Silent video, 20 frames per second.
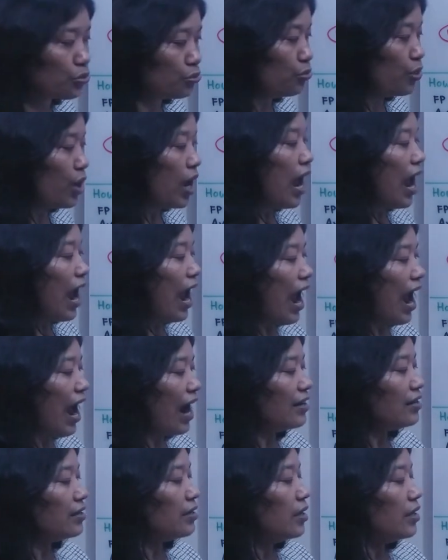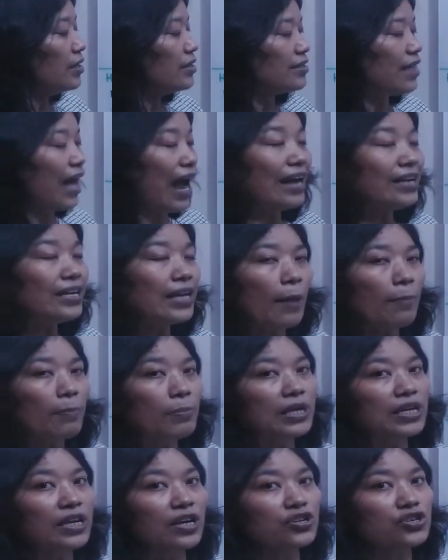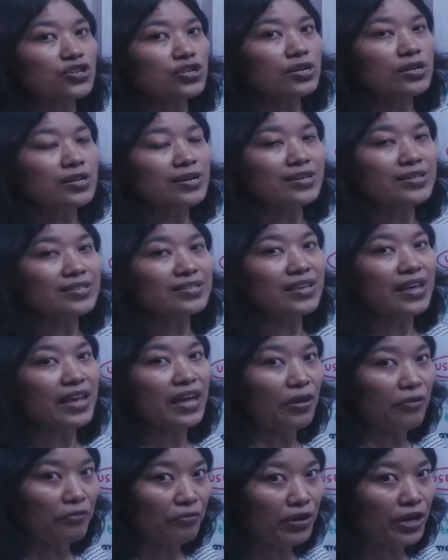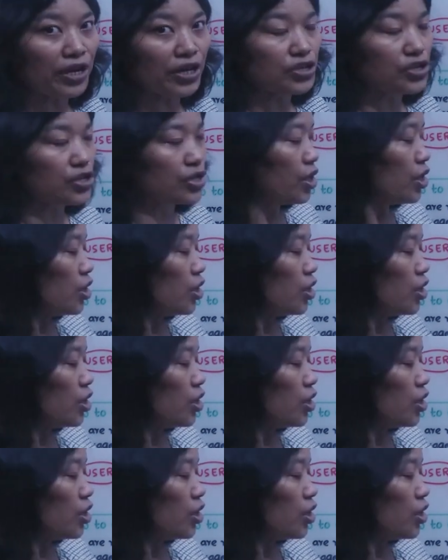2, and that application is average,